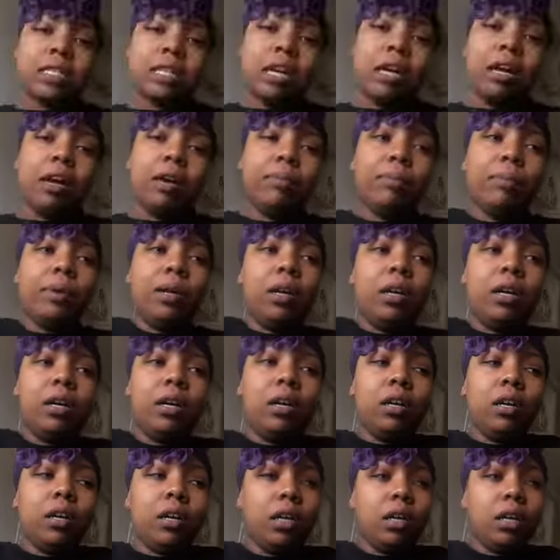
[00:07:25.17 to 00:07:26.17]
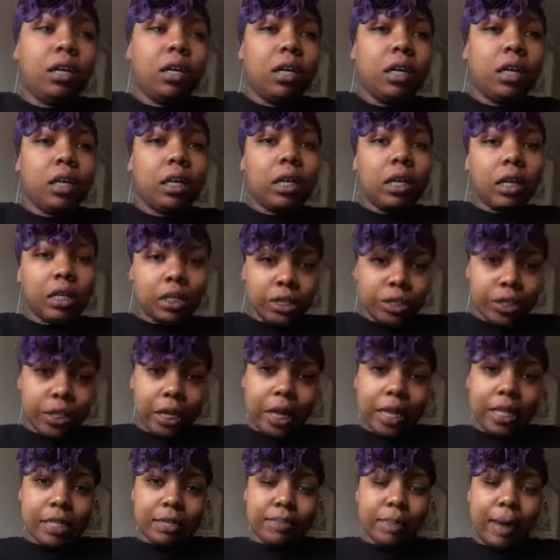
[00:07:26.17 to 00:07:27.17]
so I'm gonna hit you
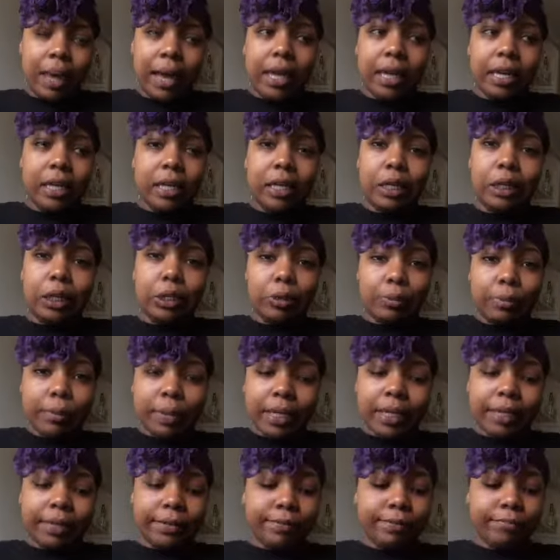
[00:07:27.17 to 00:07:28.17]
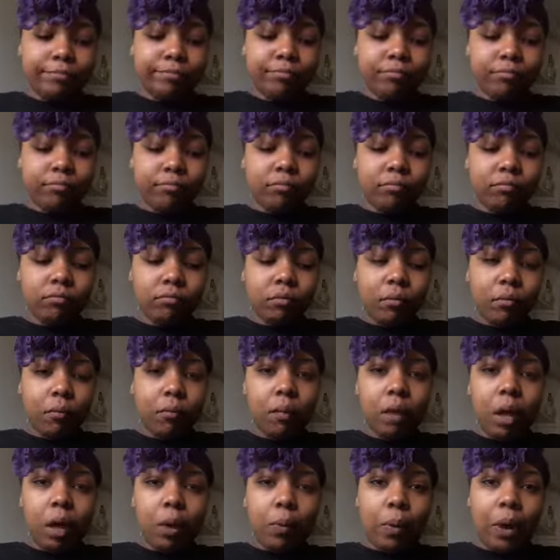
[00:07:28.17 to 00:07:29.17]
guys back in a little bit
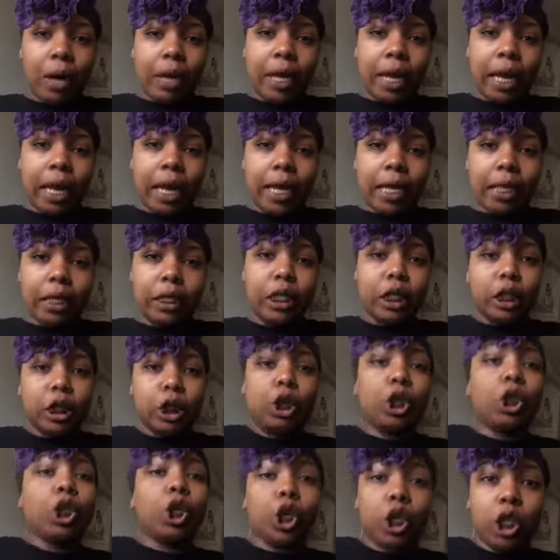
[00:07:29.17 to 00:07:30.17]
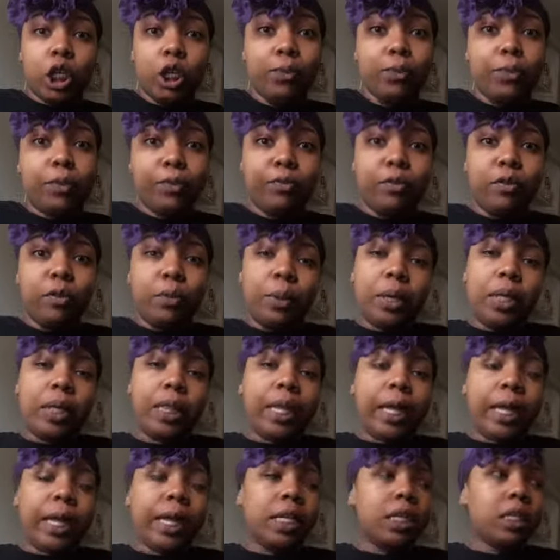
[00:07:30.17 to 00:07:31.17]
while I get started with
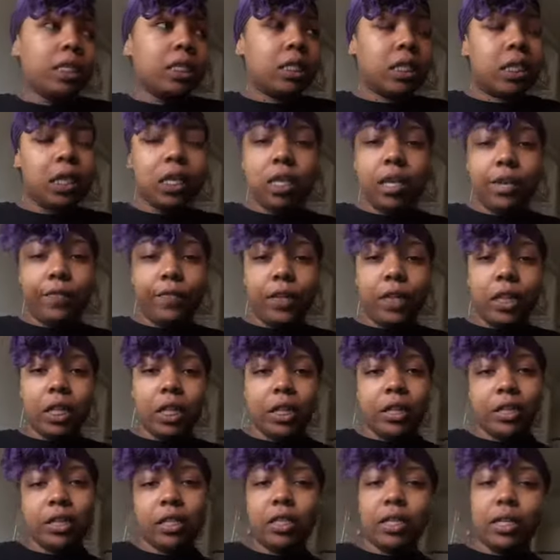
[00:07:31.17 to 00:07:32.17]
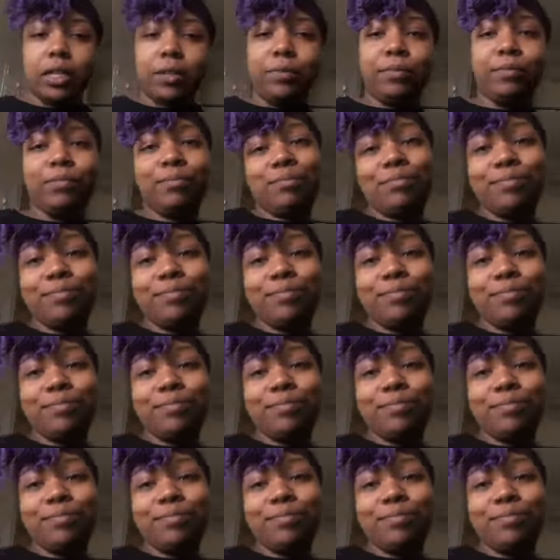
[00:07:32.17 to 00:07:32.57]
doing that and everything. So,